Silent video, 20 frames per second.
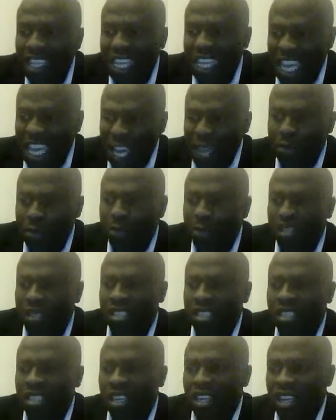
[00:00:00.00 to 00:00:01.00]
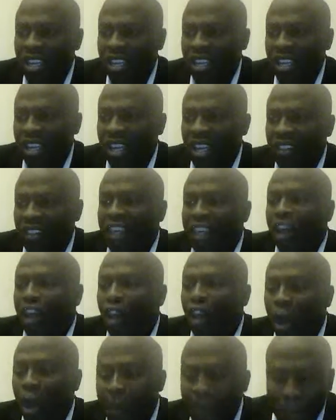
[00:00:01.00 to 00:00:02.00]
keeps the
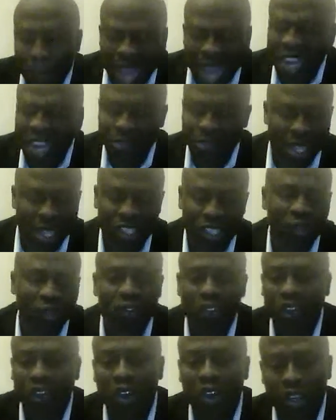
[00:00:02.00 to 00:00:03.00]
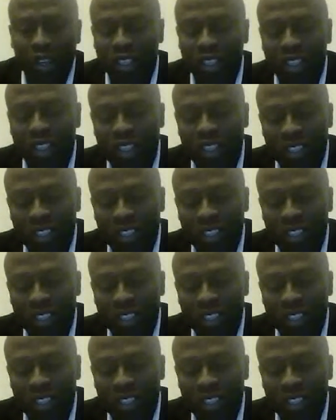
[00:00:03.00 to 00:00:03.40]
commandments of God